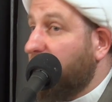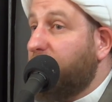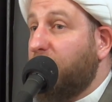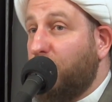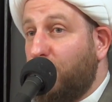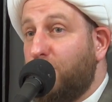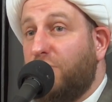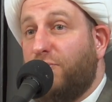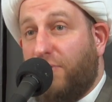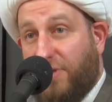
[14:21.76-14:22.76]
ibn
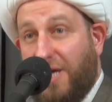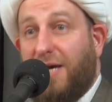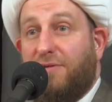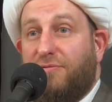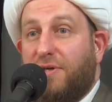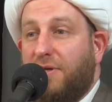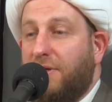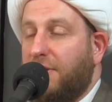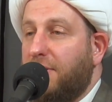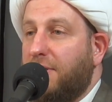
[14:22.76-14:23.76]
Yusuf al-Thaqafi,
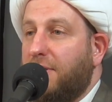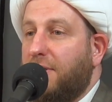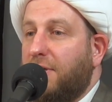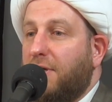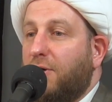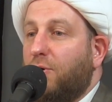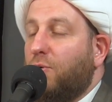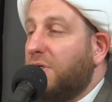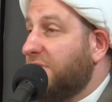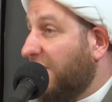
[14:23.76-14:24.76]
who
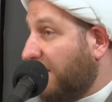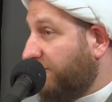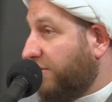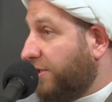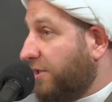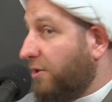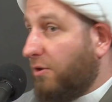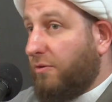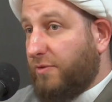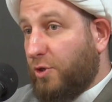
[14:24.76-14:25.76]
was a governor
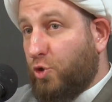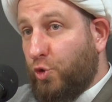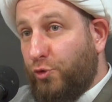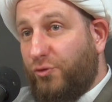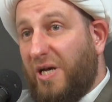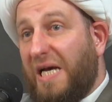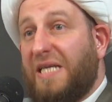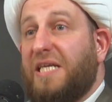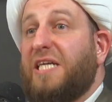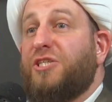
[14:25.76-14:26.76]
over Kufa
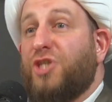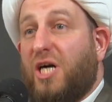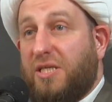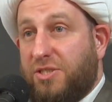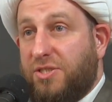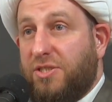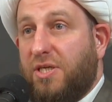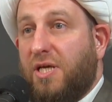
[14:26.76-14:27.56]
and Hijaz,